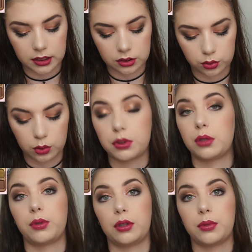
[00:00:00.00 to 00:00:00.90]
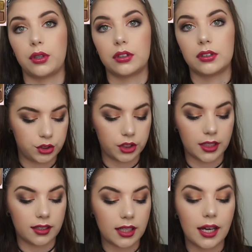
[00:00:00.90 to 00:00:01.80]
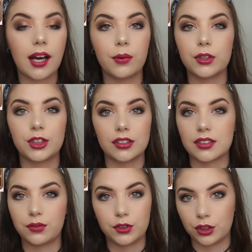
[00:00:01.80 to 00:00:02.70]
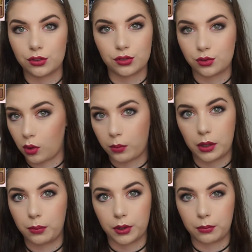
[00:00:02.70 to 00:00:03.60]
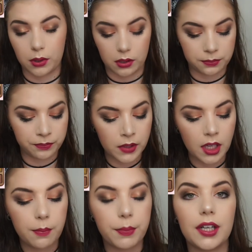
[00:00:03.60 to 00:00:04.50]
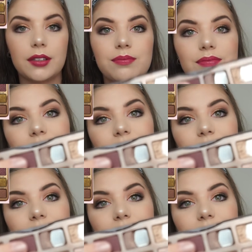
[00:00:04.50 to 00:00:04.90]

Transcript: and strawberry bonbon together I would just have chosen strawberry bonbon. But